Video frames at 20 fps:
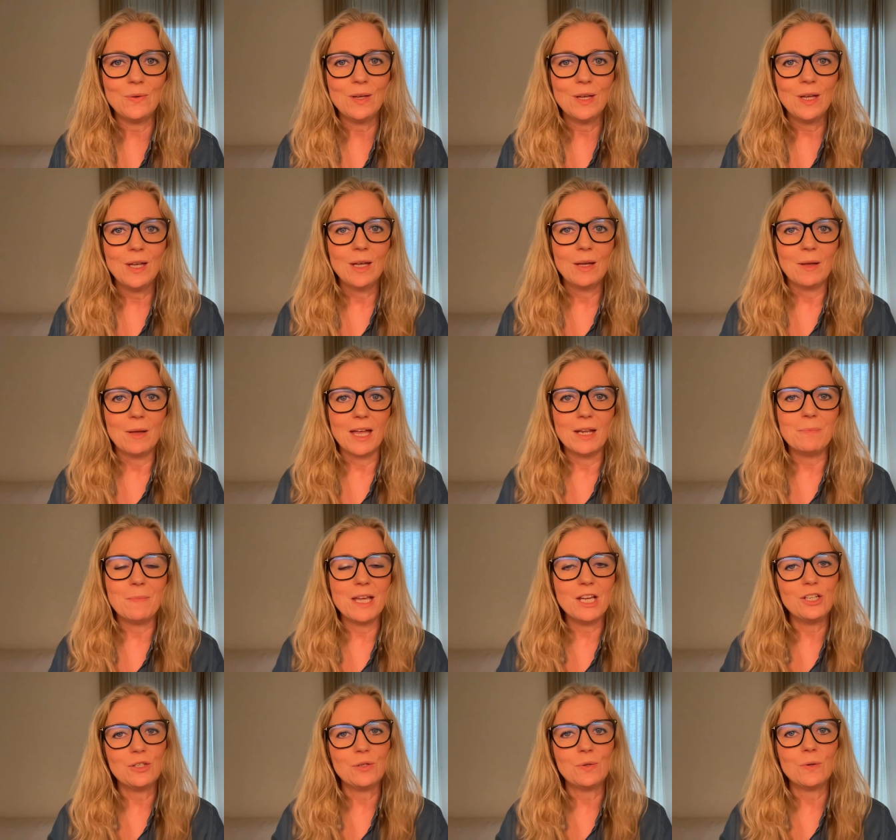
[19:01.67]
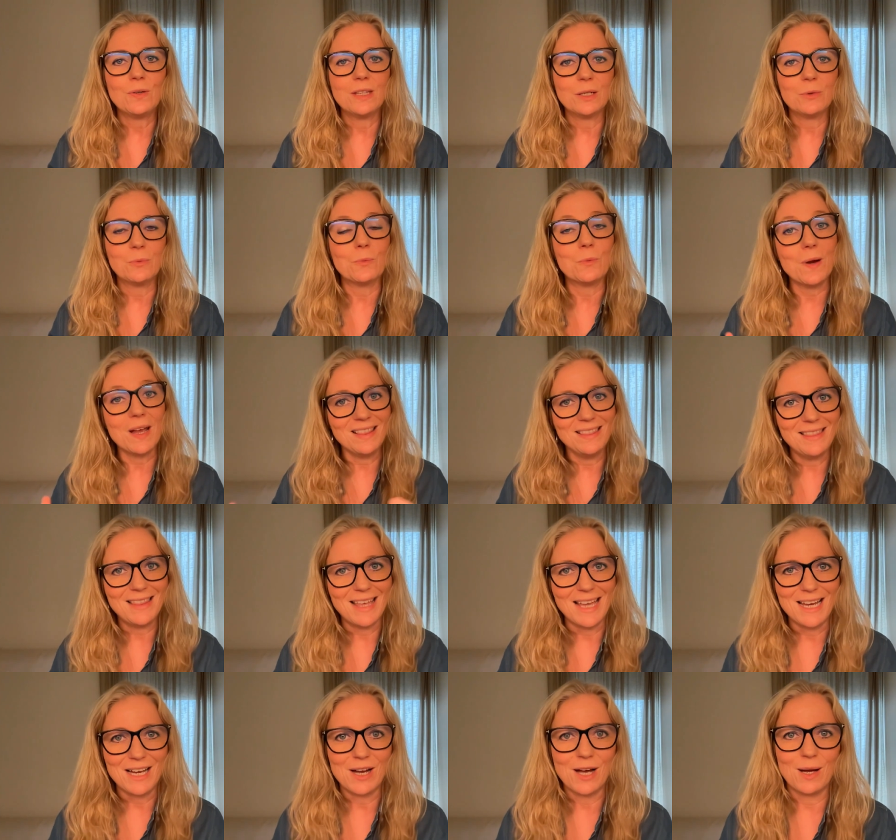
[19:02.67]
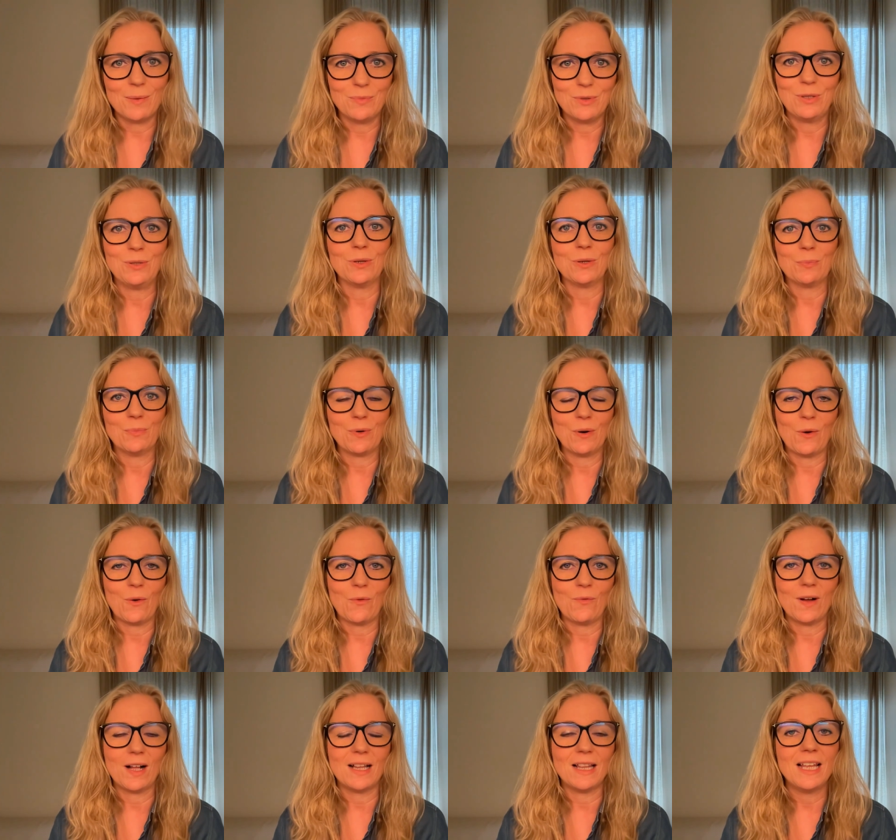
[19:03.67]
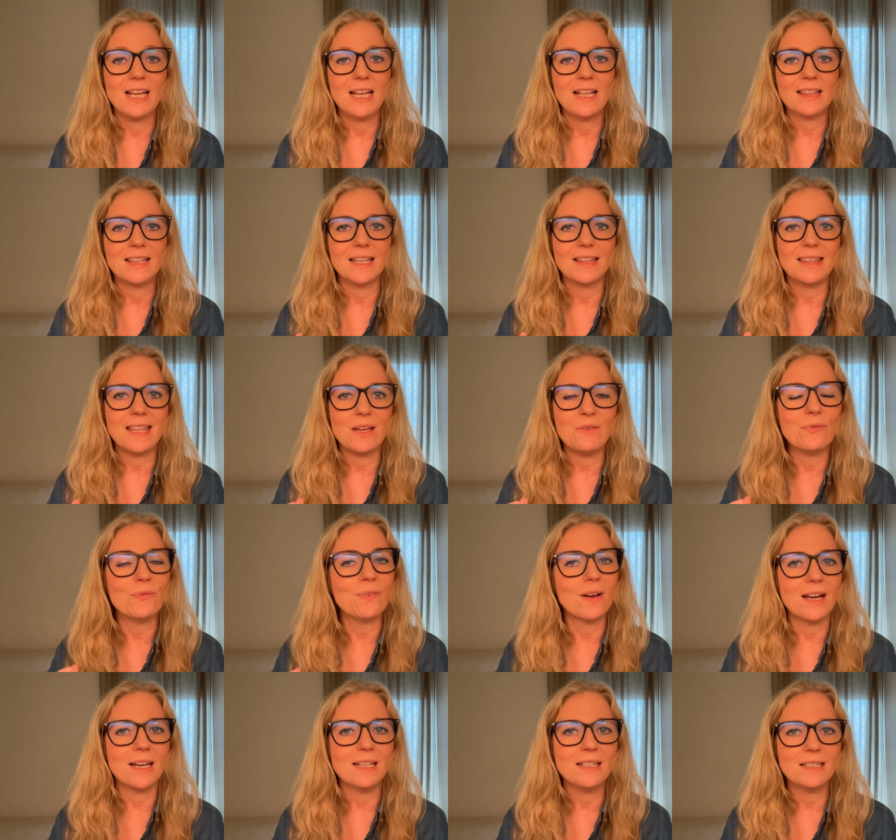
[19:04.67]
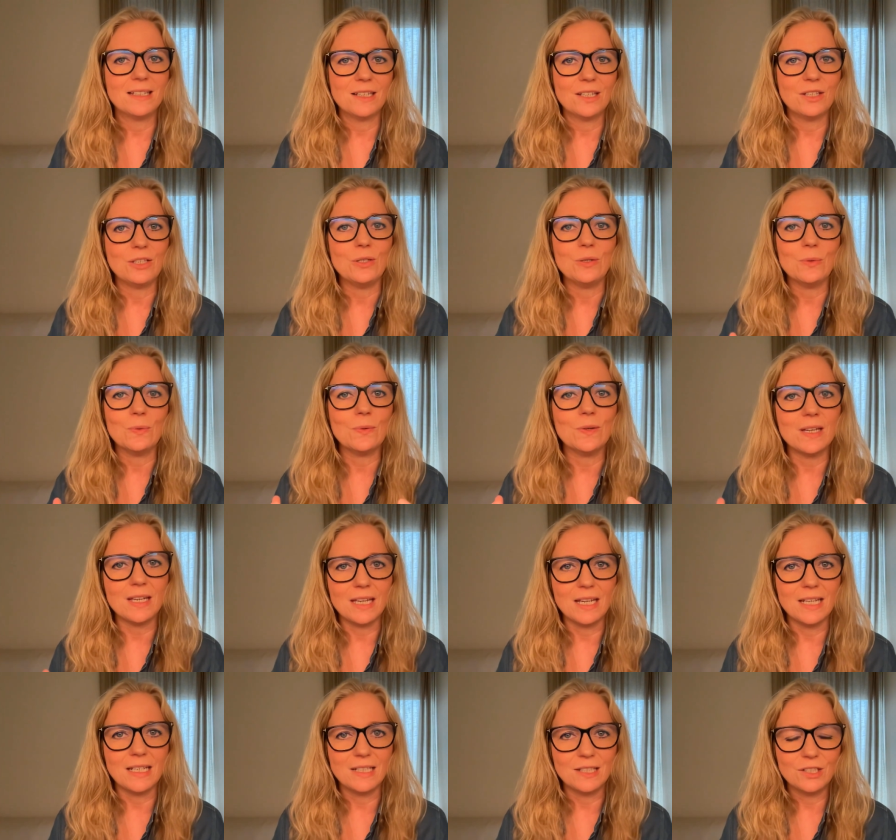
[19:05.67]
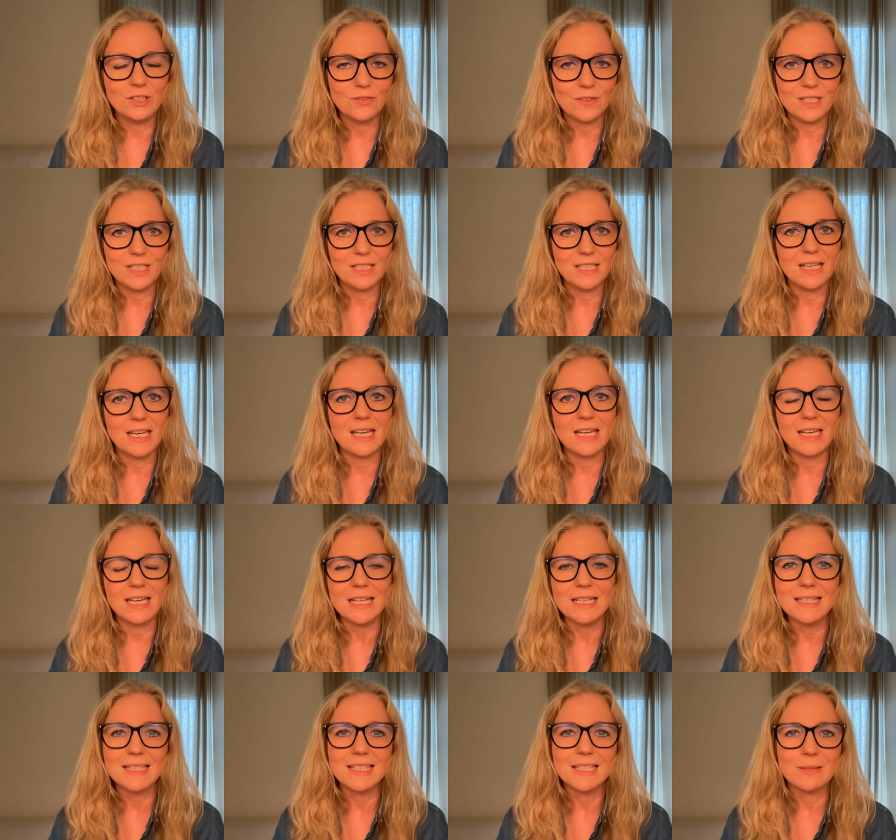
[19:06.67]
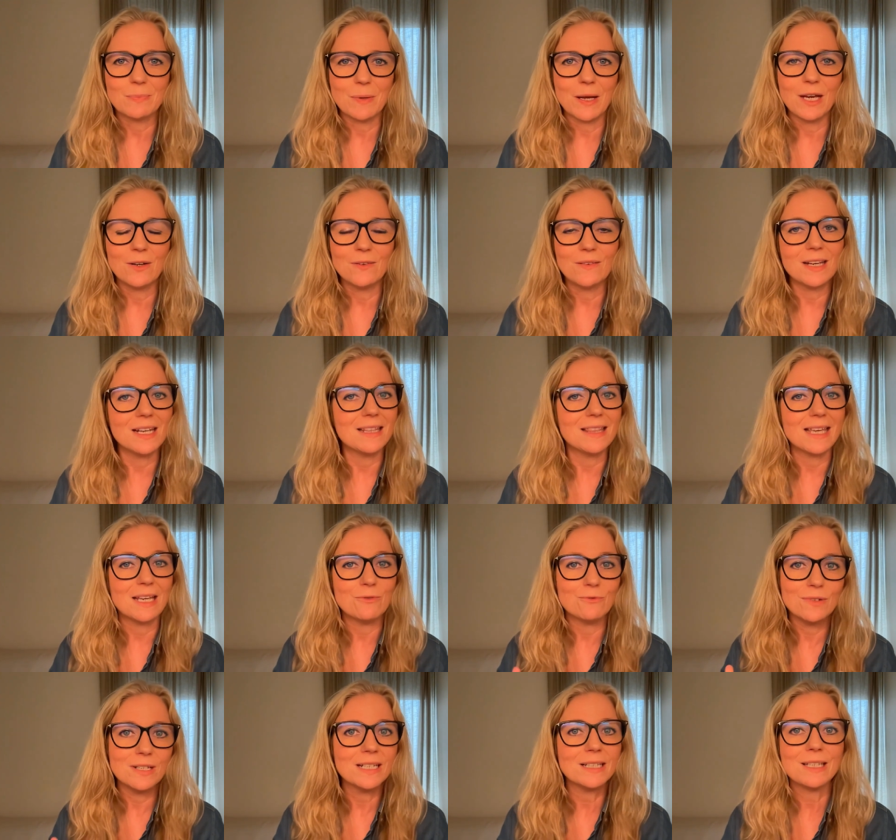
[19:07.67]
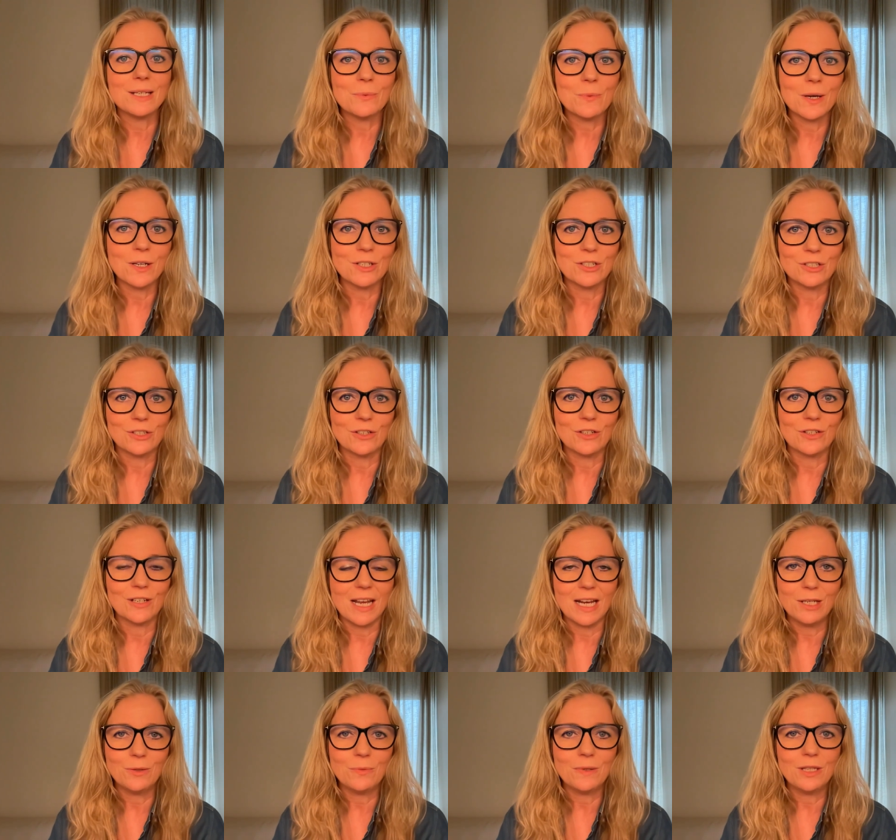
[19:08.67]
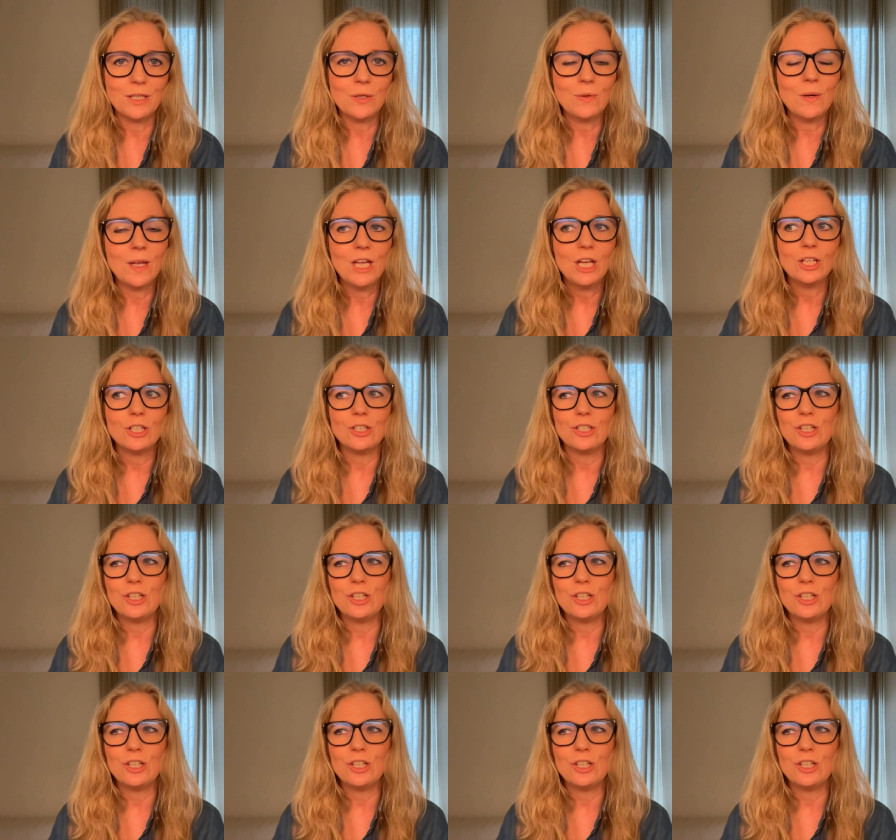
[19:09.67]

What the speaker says: you, and make sure that when they come to your profile, that they find you interesting, inspiring, they really want to connect with you.